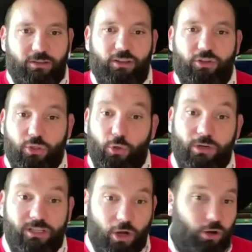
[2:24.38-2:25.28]
so that the
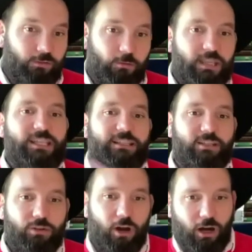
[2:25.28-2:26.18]
stories go from easy
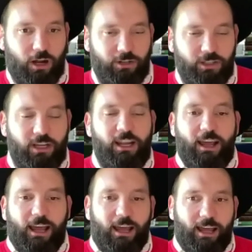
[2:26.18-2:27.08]
to hard,
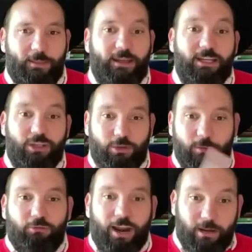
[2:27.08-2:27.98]
uh, and they need to
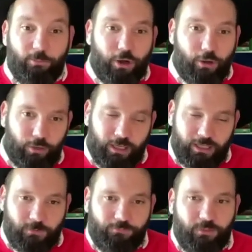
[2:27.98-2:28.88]
be grade
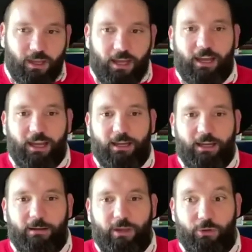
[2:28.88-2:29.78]
appropriate.
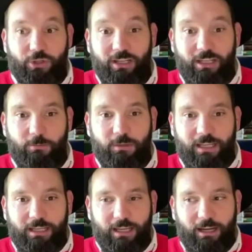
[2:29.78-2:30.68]
Um, they also need to
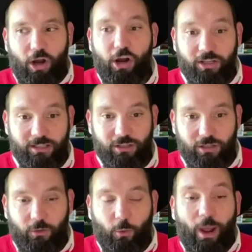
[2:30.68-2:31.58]
be cognizant
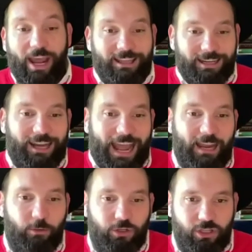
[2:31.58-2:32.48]
of the way that a
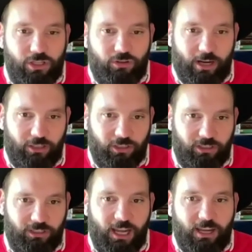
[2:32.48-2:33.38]
language is structured.